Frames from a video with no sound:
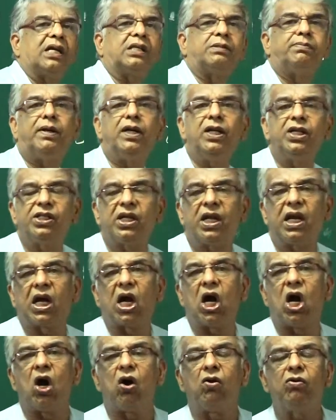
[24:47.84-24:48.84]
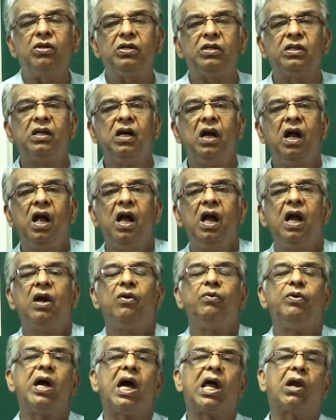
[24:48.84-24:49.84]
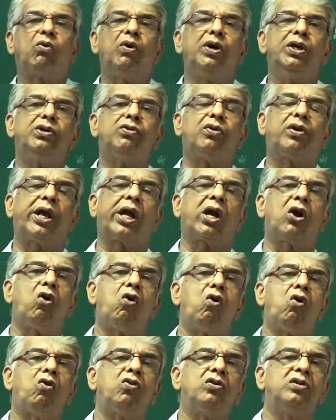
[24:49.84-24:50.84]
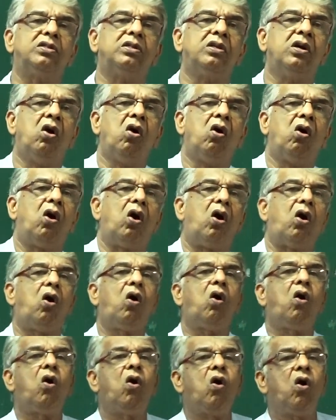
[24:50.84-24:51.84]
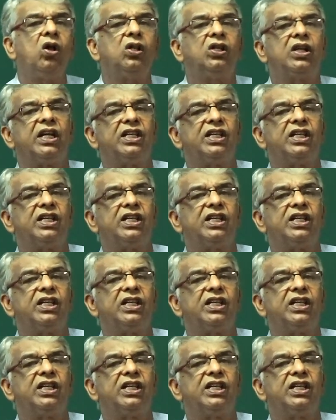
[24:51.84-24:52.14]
expenditure account, we are going to record all